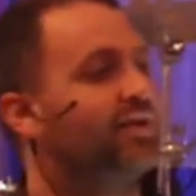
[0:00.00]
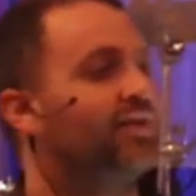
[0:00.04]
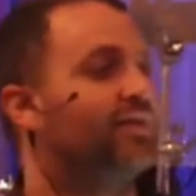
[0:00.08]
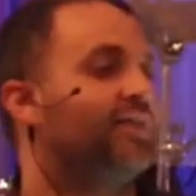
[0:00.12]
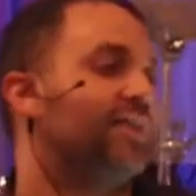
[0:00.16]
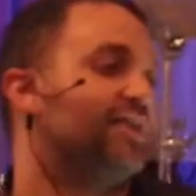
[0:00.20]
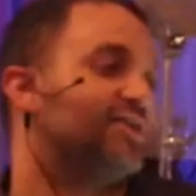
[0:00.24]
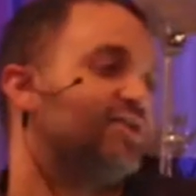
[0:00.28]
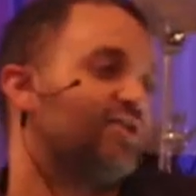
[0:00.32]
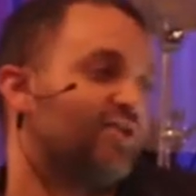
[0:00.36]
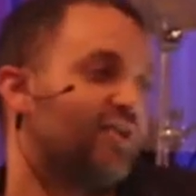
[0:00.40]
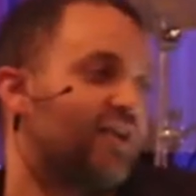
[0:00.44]

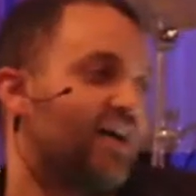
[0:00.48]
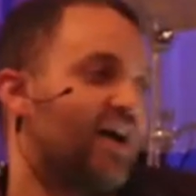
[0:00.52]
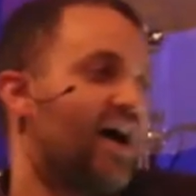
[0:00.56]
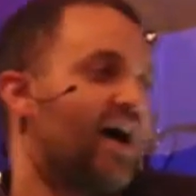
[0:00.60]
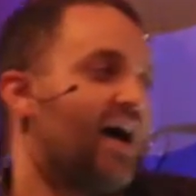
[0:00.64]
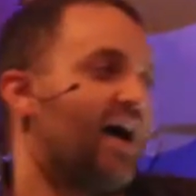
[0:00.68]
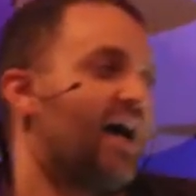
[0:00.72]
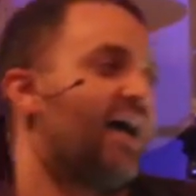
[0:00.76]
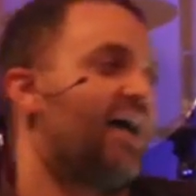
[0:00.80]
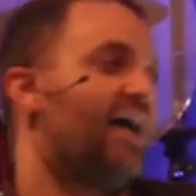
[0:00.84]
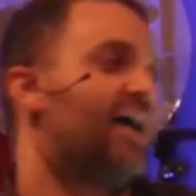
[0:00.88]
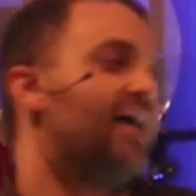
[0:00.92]
These are
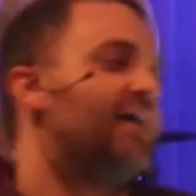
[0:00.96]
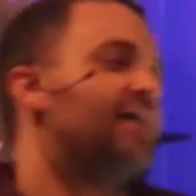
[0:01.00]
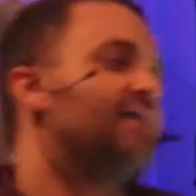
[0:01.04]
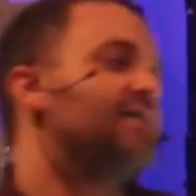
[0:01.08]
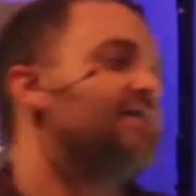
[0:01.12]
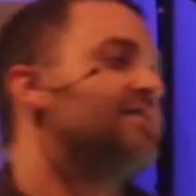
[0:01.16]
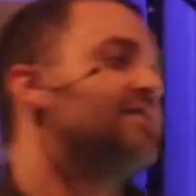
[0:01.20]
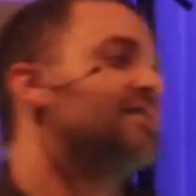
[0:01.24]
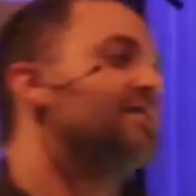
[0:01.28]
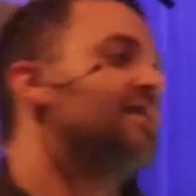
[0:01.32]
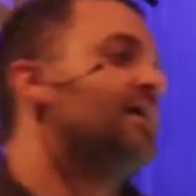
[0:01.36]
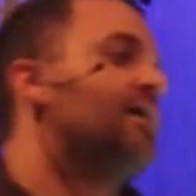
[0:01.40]

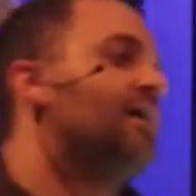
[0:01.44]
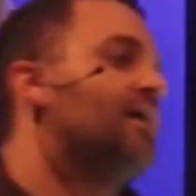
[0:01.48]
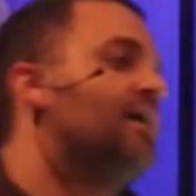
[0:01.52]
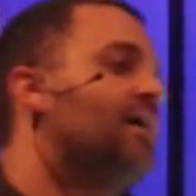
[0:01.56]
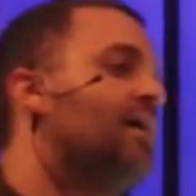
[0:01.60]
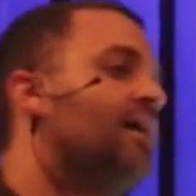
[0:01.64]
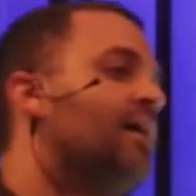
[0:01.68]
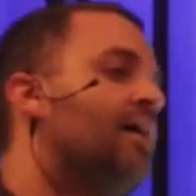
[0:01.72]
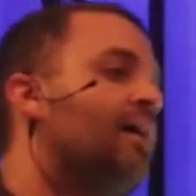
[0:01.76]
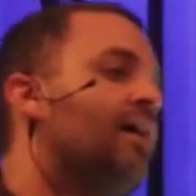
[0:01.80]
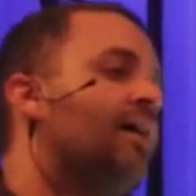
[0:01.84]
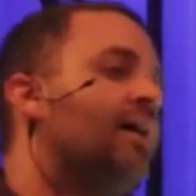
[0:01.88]
guys
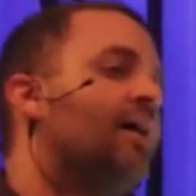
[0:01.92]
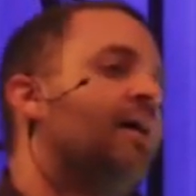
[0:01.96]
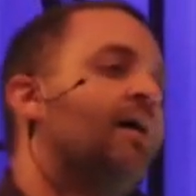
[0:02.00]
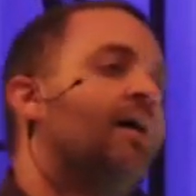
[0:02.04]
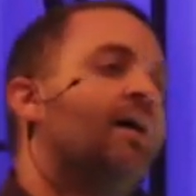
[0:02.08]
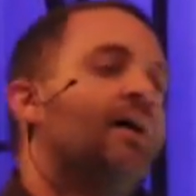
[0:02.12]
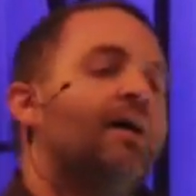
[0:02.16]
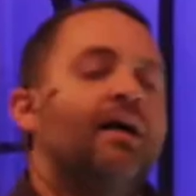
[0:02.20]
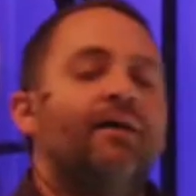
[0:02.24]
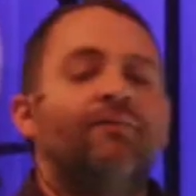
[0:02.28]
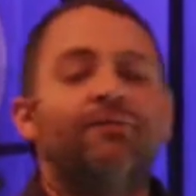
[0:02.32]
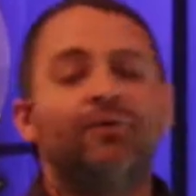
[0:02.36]

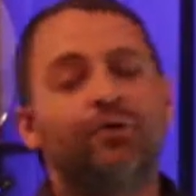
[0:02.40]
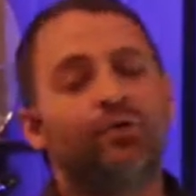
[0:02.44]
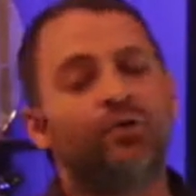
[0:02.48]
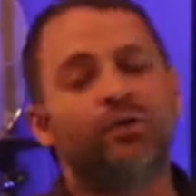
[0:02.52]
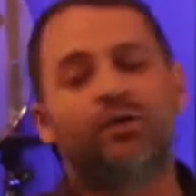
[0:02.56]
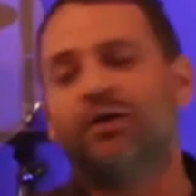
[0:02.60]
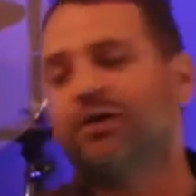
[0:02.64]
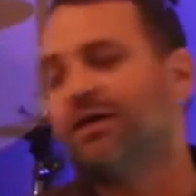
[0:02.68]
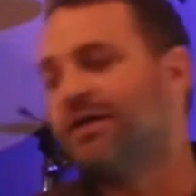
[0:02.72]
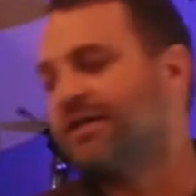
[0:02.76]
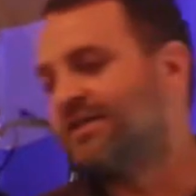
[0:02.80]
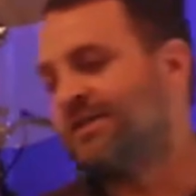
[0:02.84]
if you were to
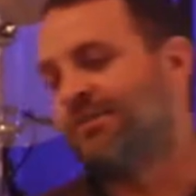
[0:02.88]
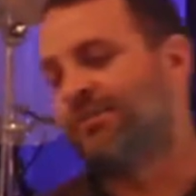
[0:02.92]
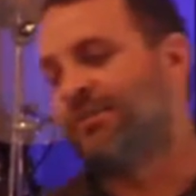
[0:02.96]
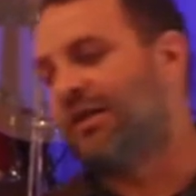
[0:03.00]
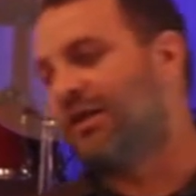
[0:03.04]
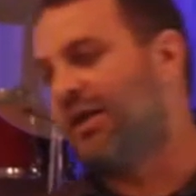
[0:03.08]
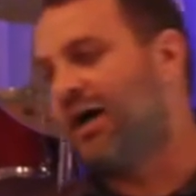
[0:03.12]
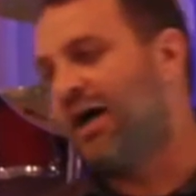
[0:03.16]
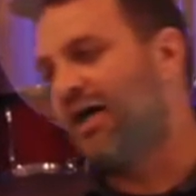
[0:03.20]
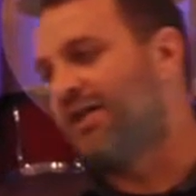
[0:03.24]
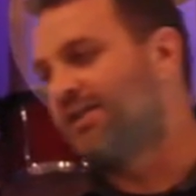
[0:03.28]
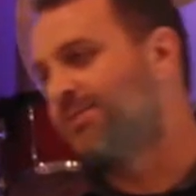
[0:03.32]
look at some of the
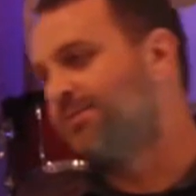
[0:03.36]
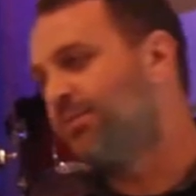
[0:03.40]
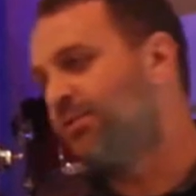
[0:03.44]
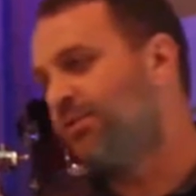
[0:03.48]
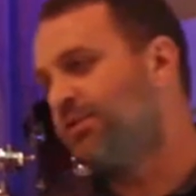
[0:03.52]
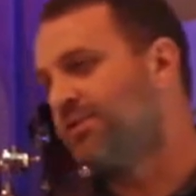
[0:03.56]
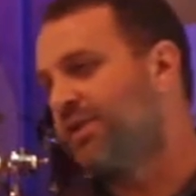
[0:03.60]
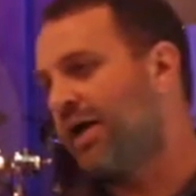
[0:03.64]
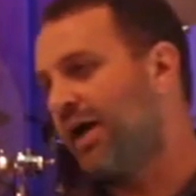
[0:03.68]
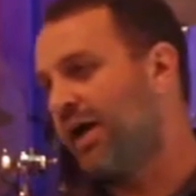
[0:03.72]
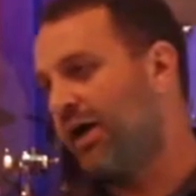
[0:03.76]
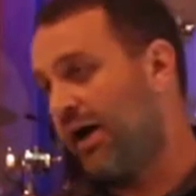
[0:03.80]

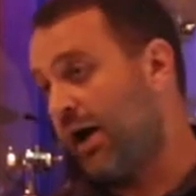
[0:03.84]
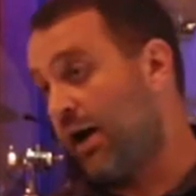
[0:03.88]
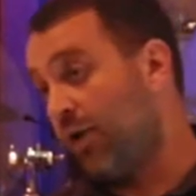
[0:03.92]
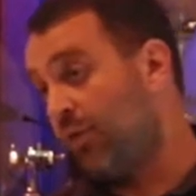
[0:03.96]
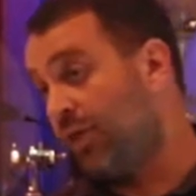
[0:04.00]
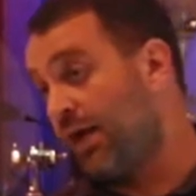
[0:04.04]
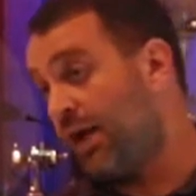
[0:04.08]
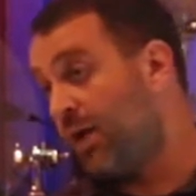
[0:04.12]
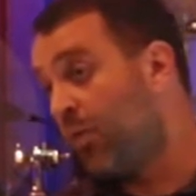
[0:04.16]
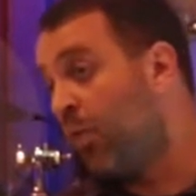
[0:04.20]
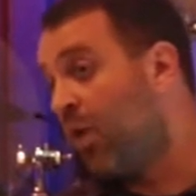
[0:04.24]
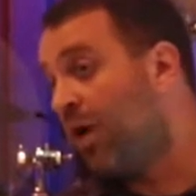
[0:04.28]
gospels how
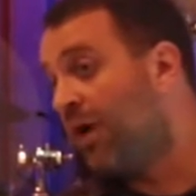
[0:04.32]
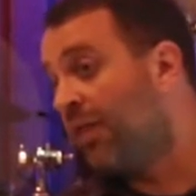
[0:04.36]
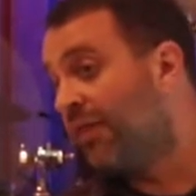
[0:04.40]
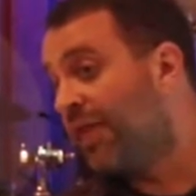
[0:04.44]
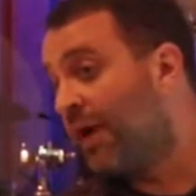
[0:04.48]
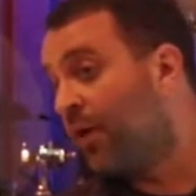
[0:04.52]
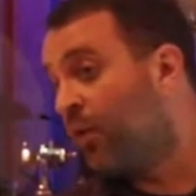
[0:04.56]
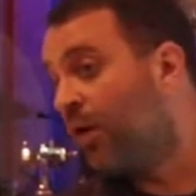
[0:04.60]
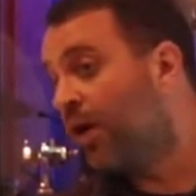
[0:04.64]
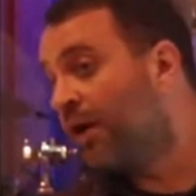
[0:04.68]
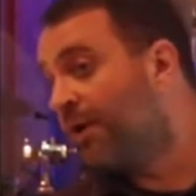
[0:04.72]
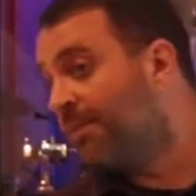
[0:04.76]
they want
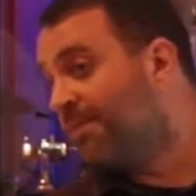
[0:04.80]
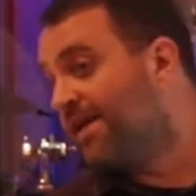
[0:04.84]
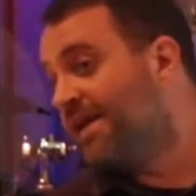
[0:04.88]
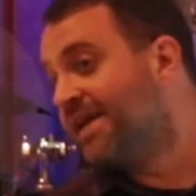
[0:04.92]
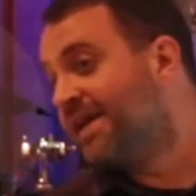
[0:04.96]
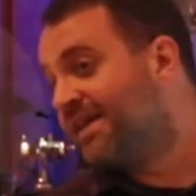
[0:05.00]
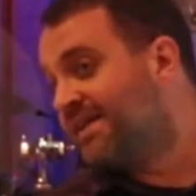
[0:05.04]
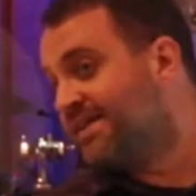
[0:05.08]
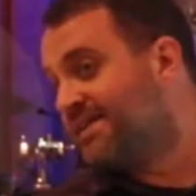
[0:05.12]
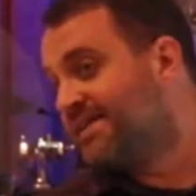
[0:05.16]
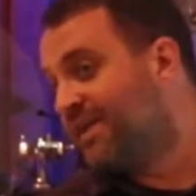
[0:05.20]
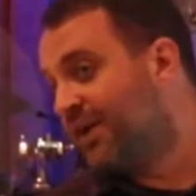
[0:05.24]
they want to be
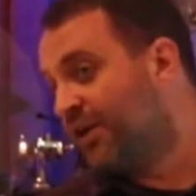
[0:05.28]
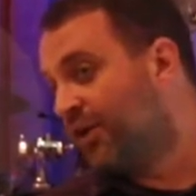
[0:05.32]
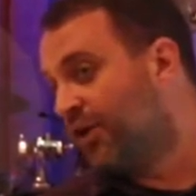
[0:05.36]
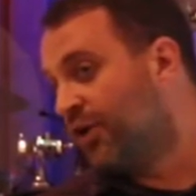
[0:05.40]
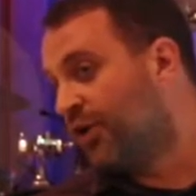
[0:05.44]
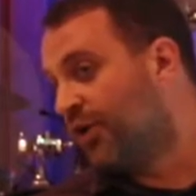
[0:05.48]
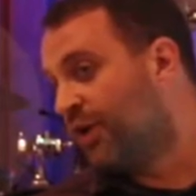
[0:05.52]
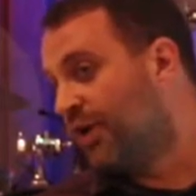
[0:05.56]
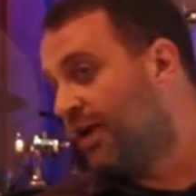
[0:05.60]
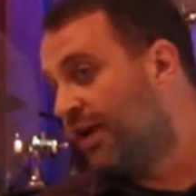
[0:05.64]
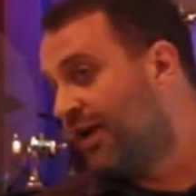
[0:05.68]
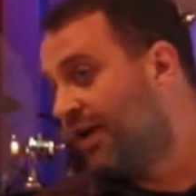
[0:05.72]

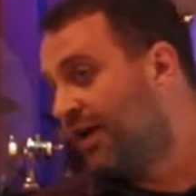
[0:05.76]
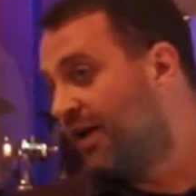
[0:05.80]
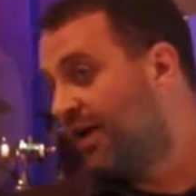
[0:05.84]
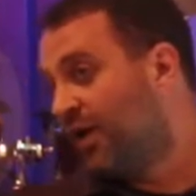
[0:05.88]
considered